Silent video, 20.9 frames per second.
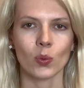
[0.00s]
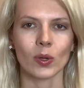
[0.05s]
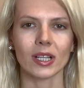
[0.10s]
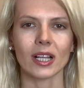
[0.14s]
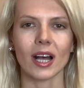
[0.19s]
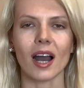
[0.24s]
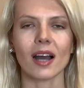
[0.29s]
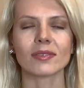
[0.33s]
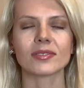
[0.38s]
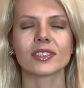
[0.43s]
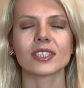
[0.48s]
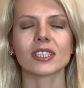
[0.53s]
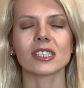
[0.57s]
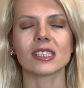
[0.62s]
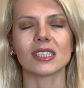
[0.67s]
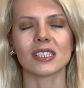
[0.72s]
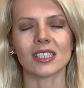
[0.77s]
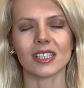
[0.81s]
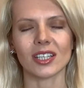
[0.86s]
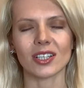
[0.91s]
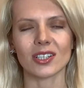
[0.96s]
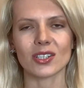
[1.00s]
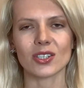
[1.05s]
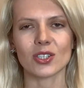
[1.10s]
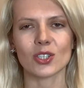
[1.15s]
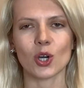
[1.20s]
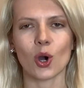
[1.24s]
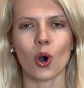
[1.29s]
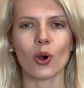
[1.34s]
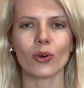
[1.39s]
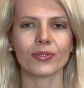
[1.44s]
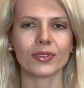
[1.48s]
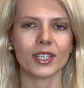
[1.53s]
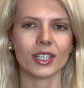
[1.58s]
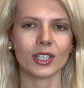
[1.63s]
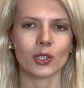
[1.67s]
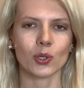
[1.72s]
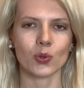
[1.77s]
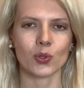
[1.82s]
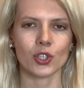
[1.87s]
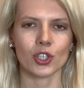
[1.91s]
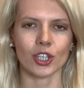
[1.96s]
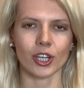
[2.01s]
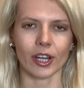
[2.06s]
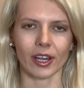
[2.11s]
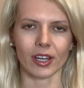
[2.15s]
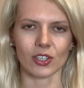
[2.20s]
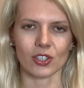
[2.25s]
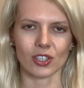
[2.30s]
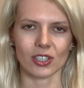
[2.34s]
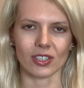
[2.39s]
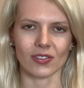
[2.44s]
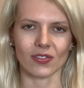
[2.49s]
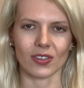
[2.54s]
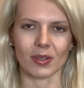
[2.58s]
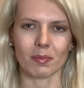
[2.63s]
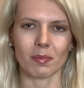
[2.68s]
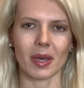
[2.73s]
Well, after years of negotiation,